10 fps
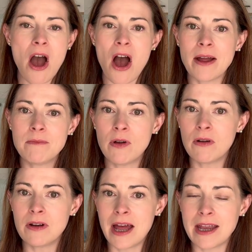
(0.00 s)
I'm not
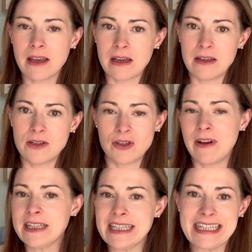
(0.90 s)
like
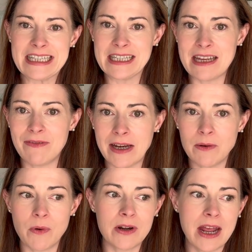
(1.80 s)
trying to deceive
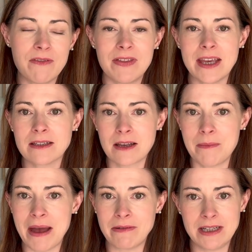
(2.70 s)
anyone if things come
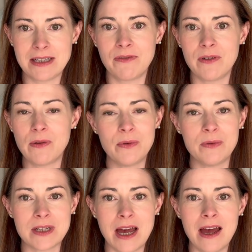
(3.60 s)
out in a different
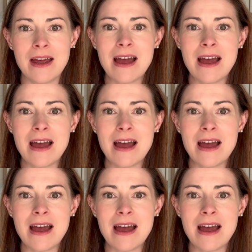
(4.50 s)
order.